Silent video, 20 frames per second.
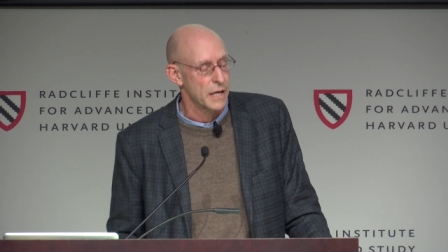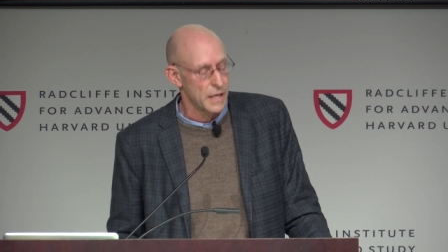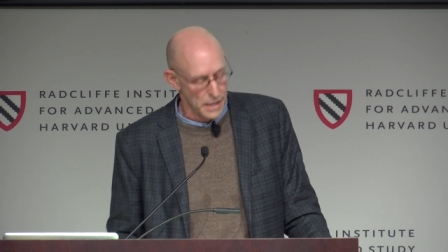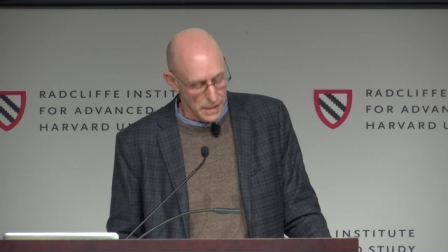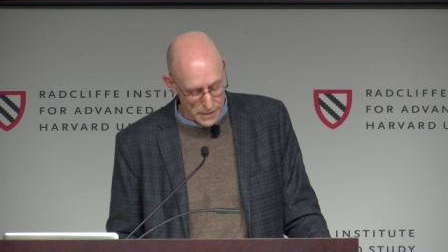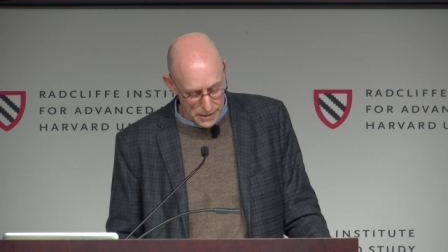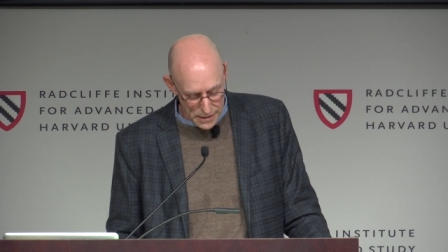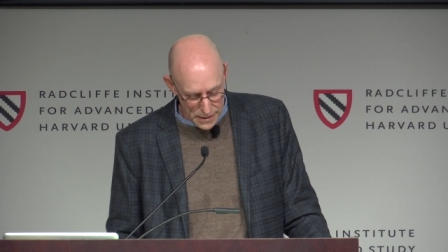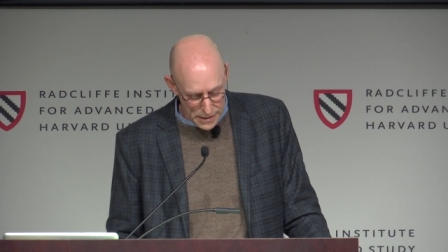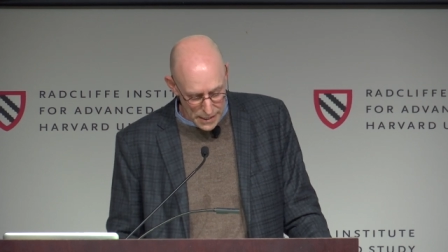and
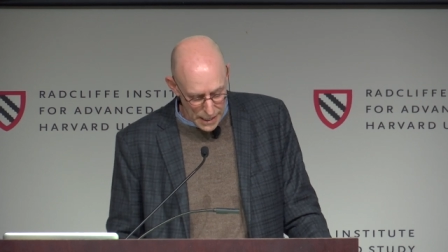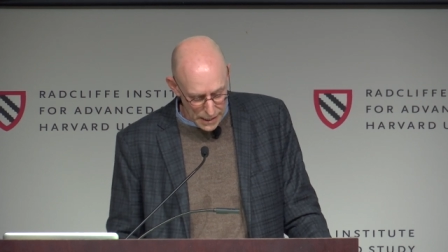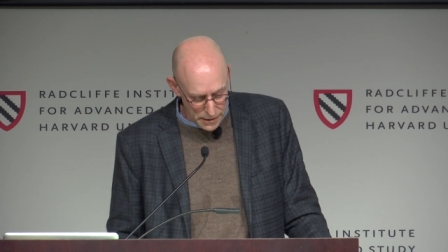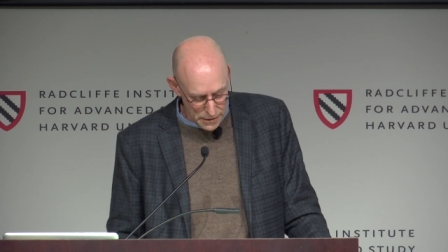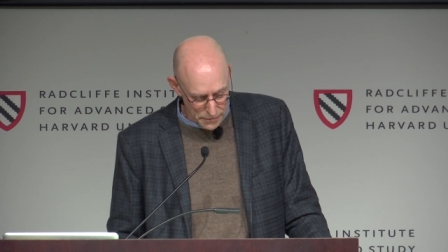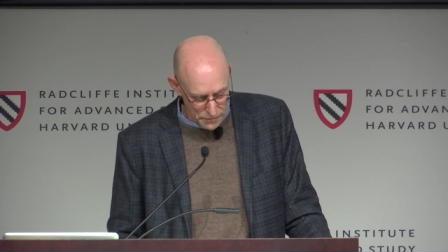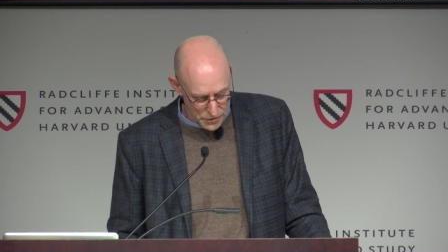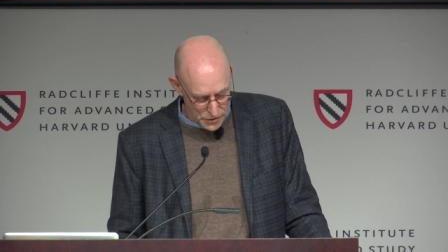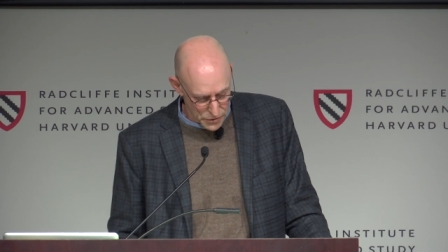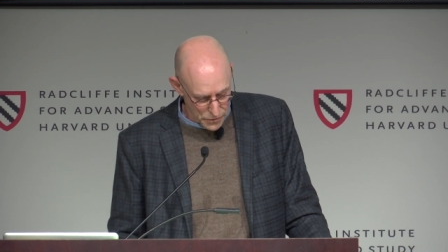a
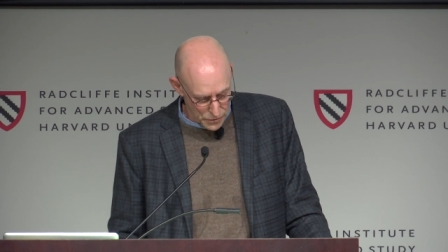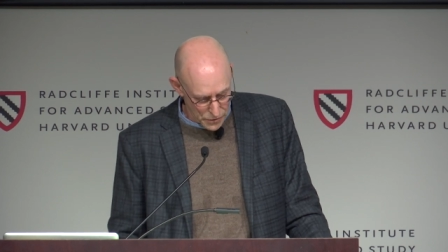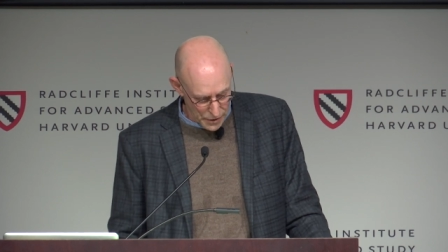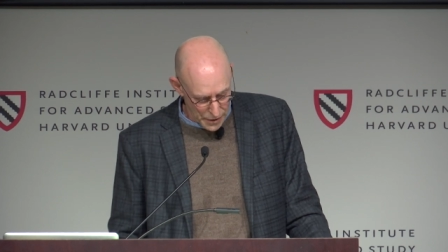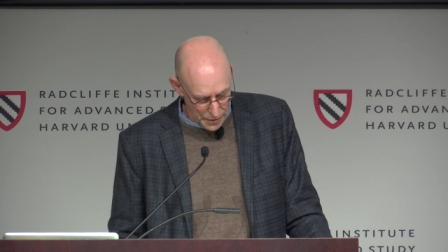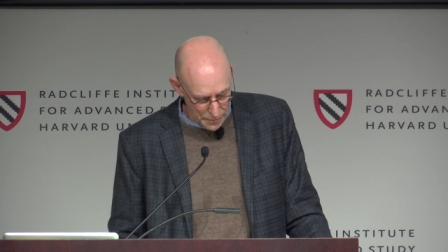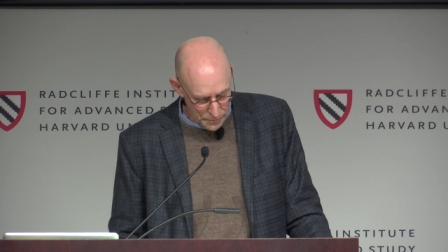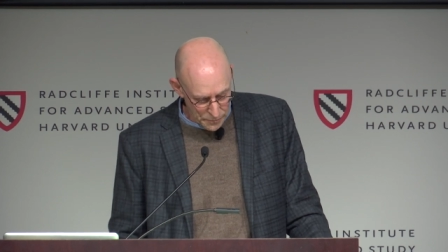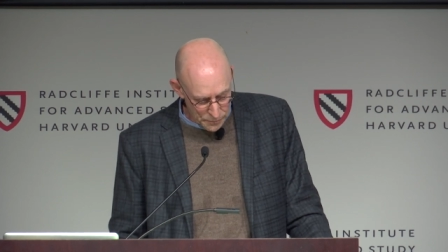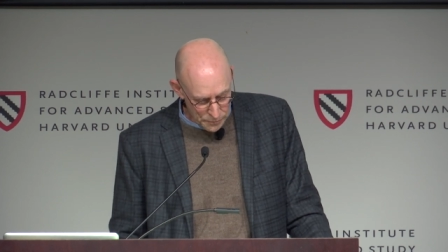detective
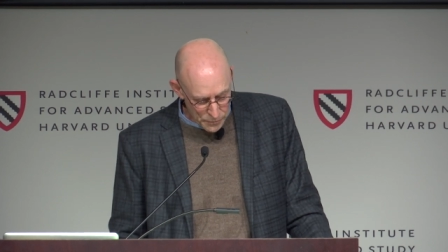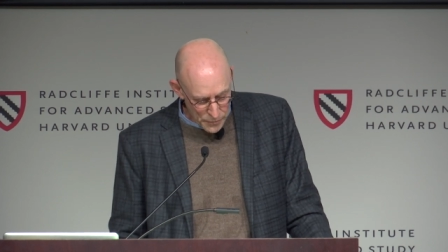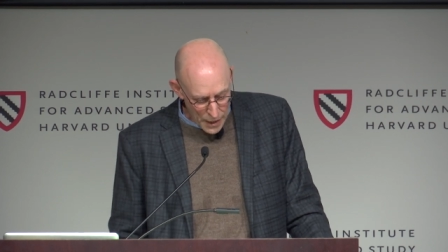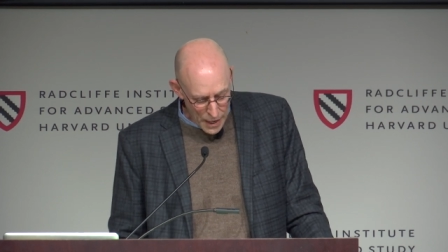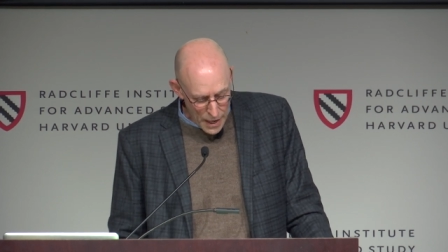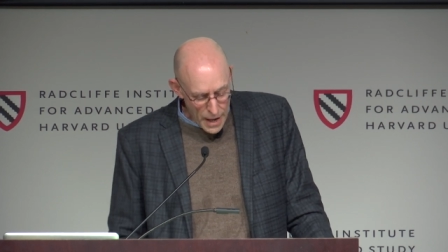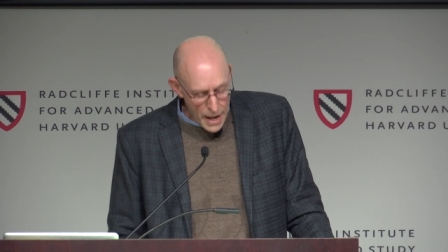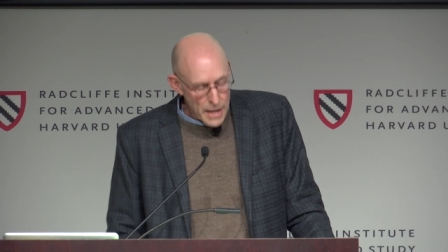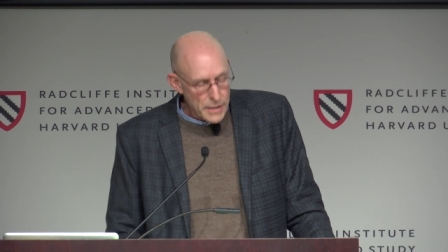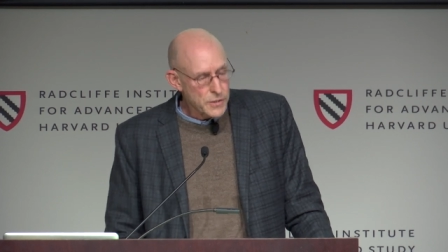story.
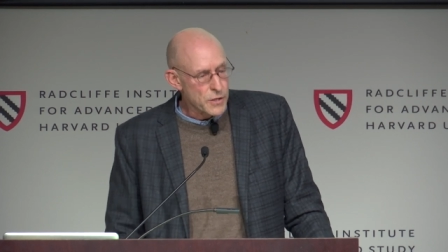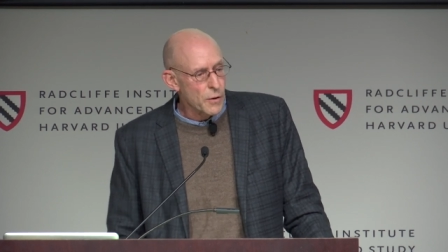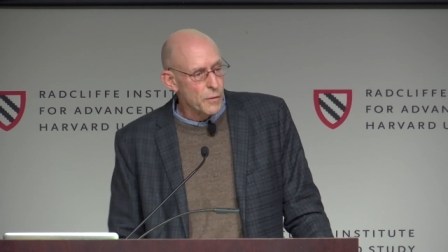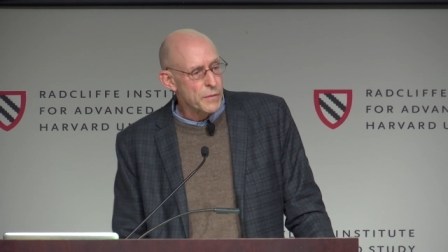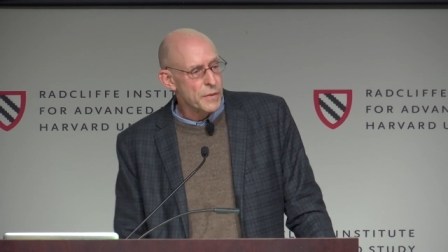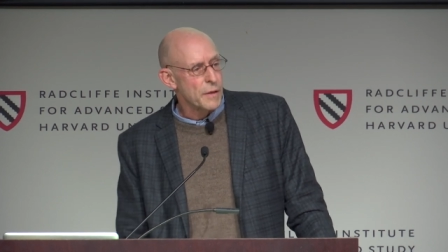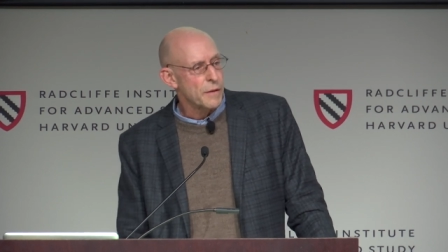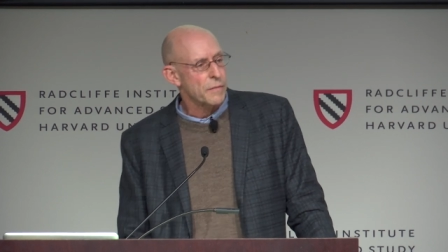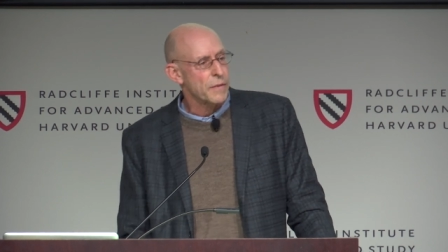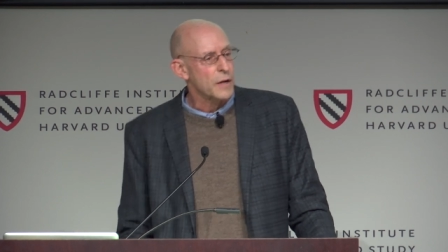So
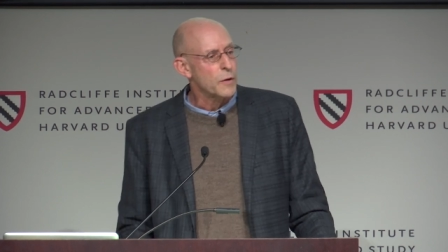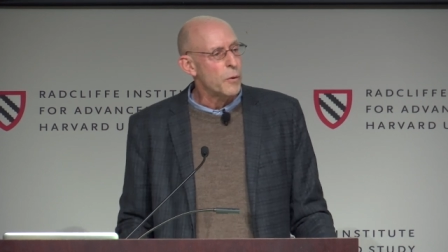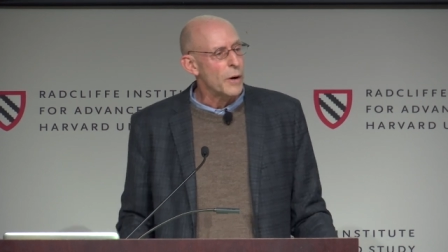the, the